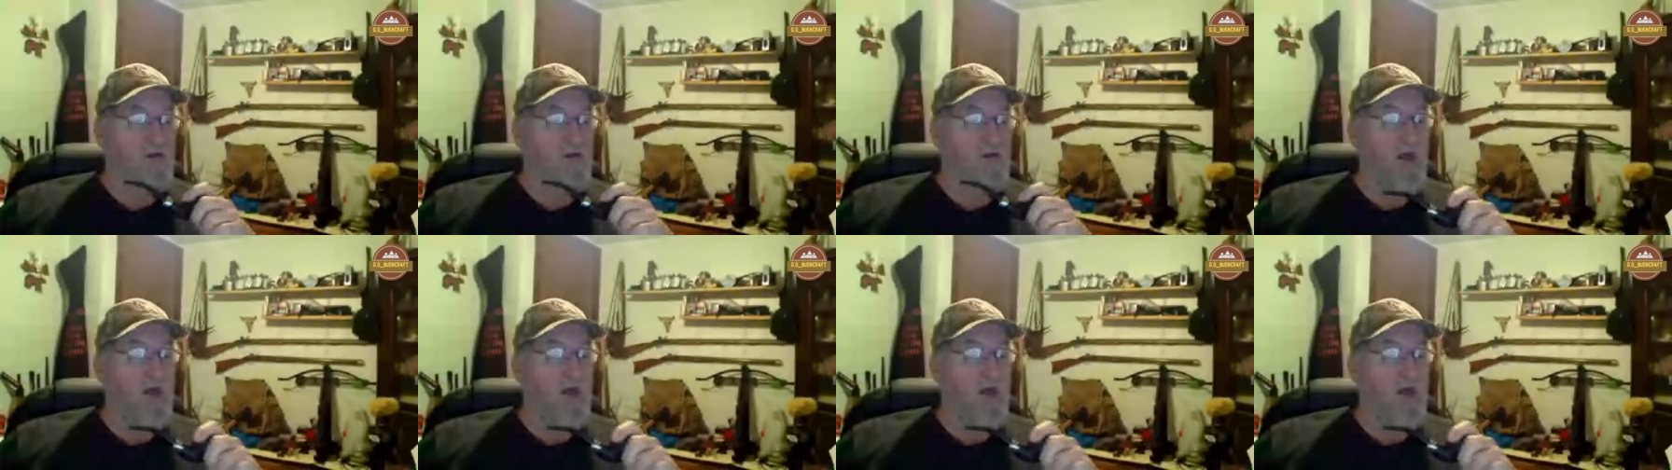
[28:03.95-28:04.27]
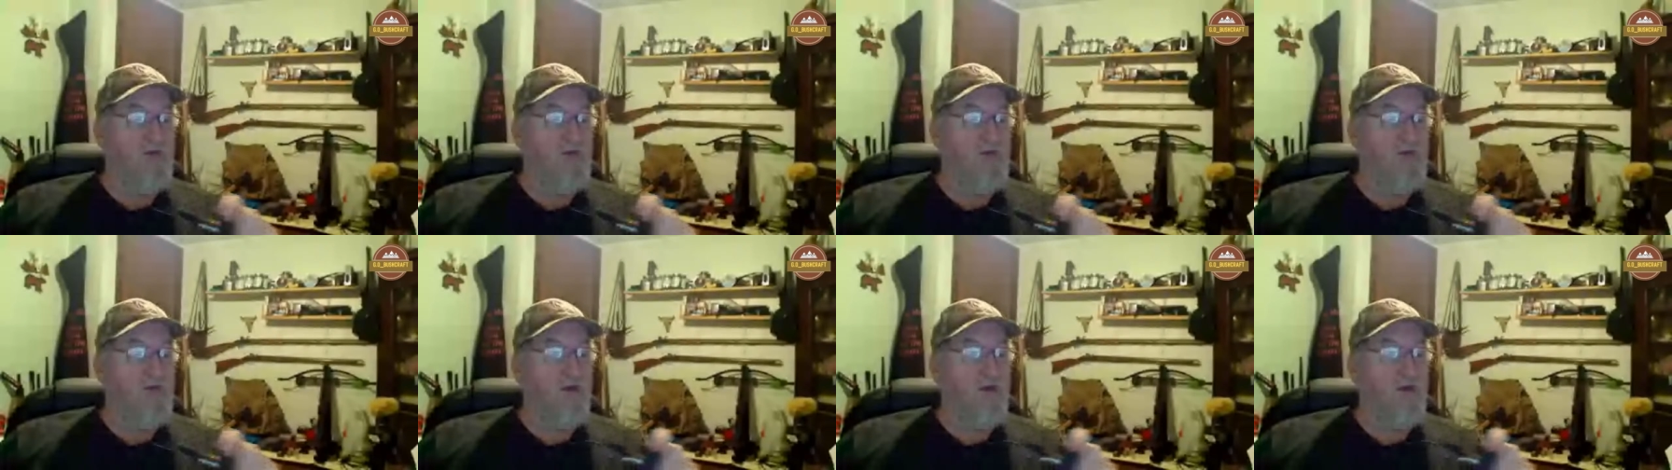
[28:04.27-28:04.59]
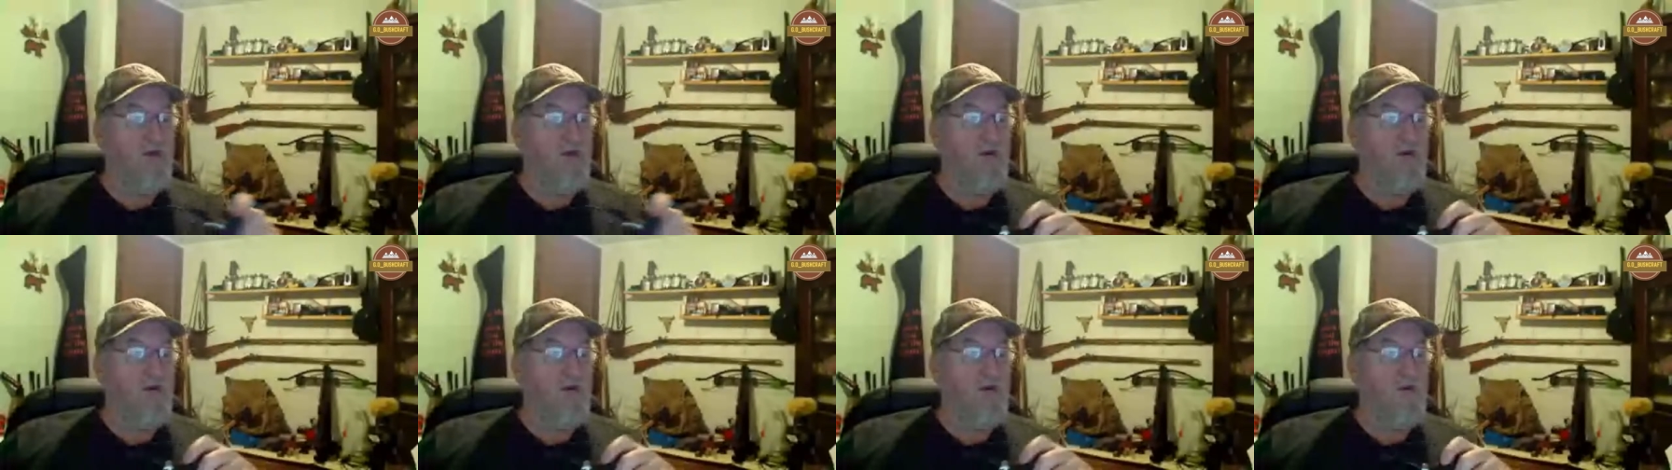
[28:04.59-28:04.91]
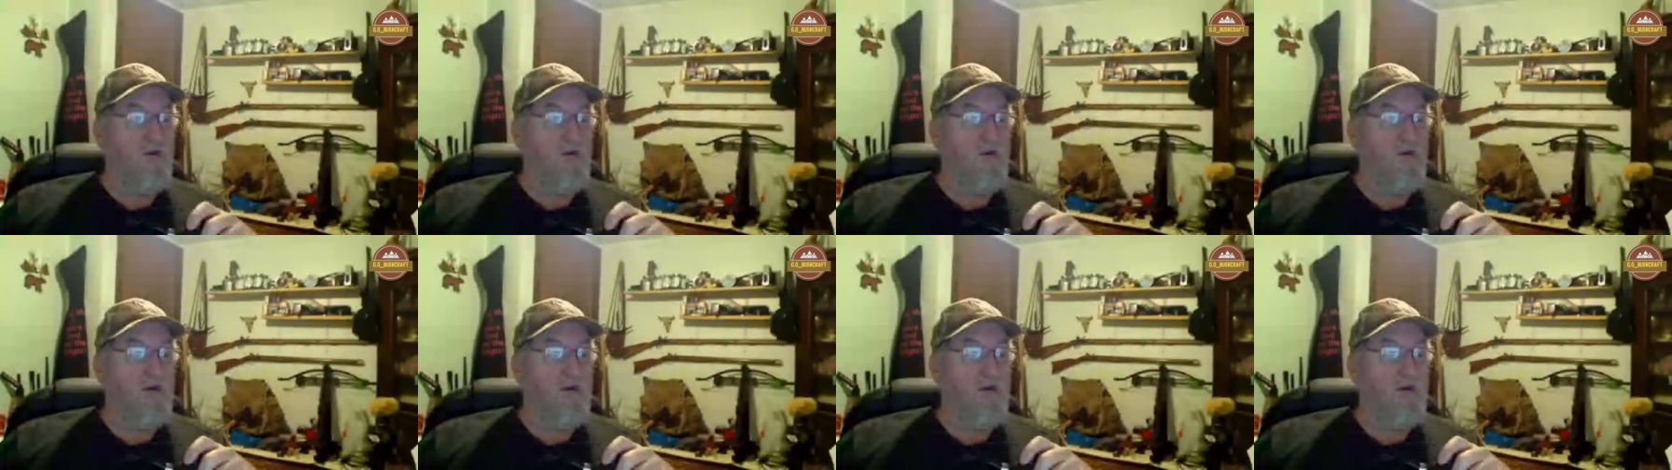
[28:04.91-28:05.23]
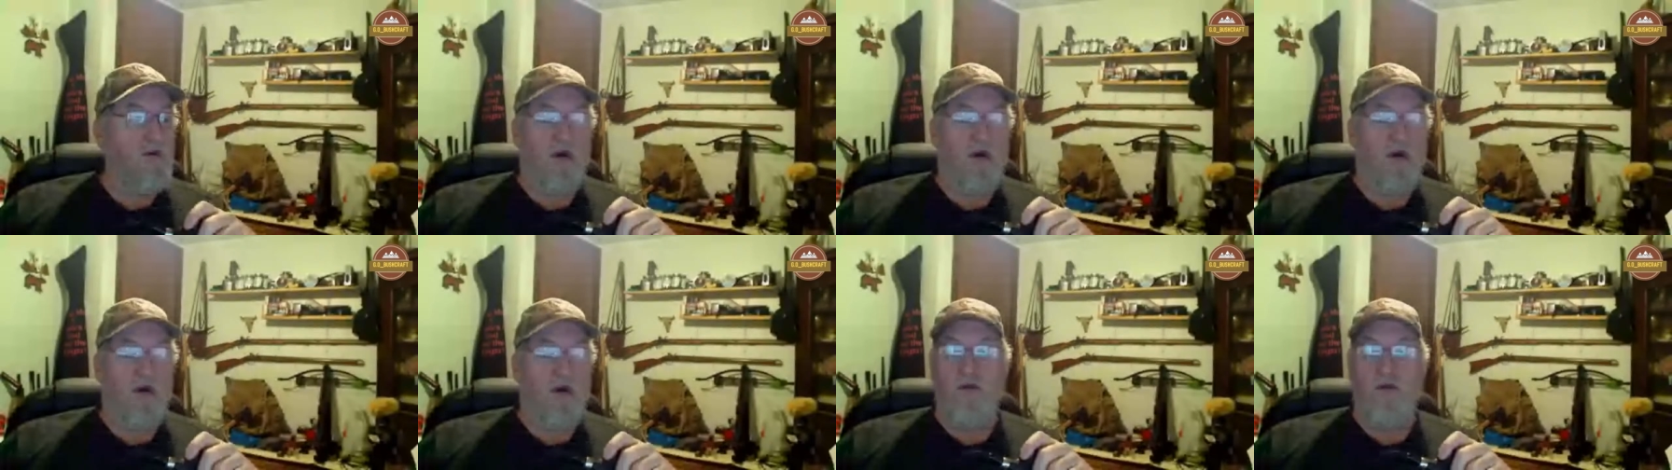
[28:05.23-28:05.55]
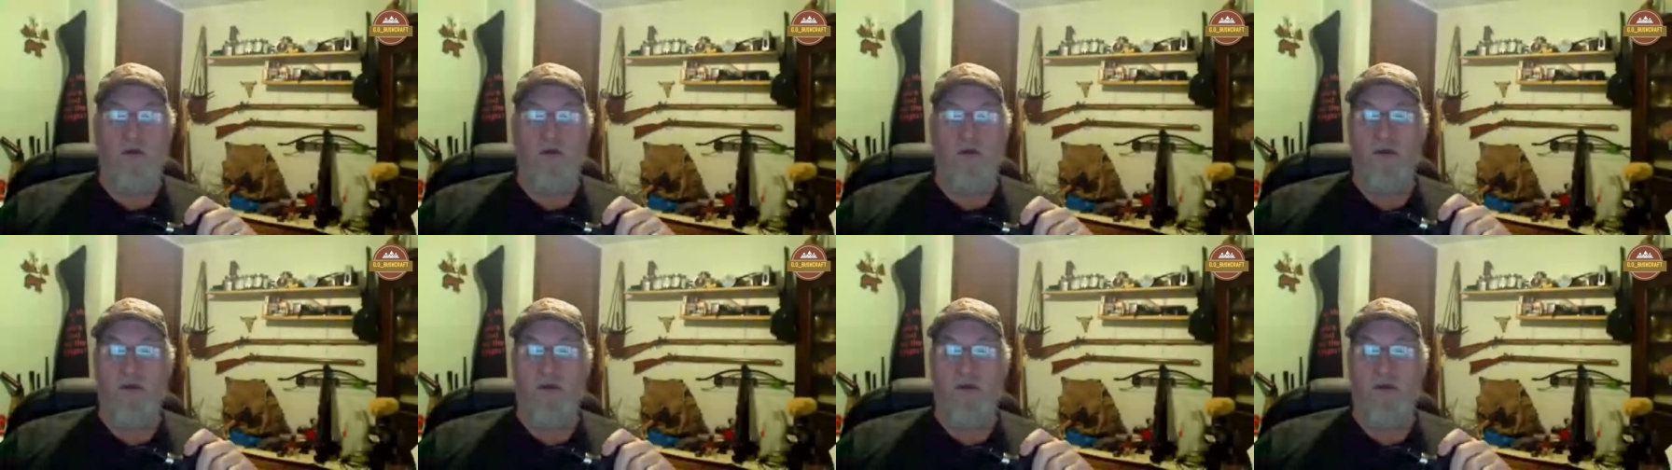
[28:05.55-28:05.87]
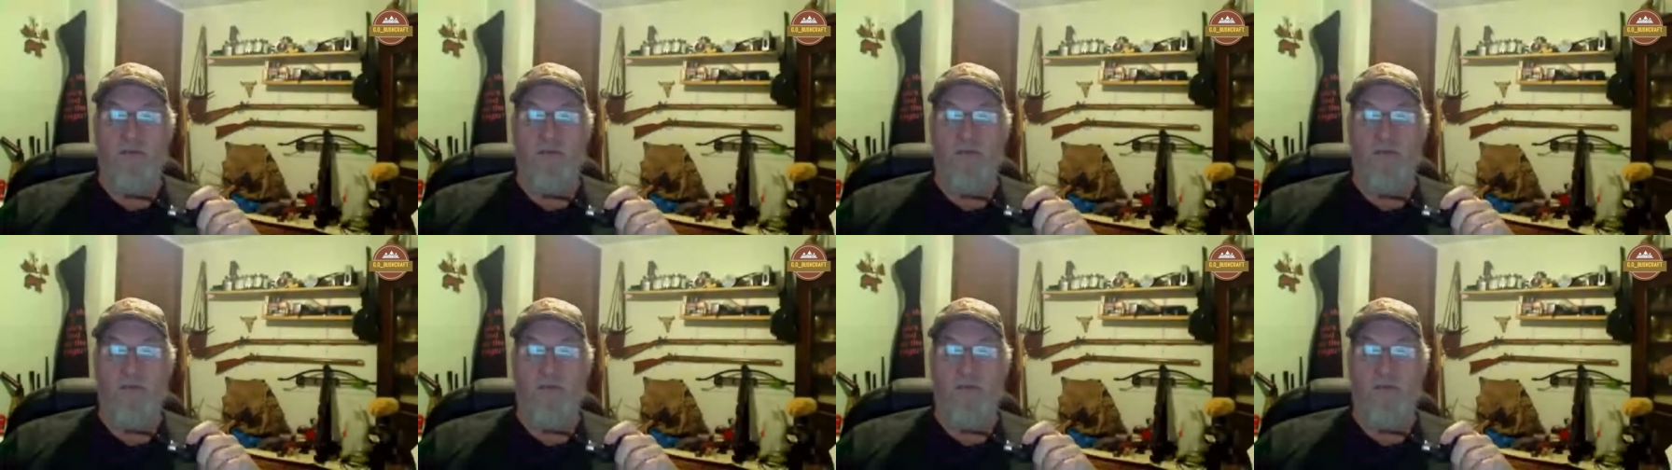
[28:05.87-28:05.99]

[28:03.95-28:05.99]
guys down there don't get the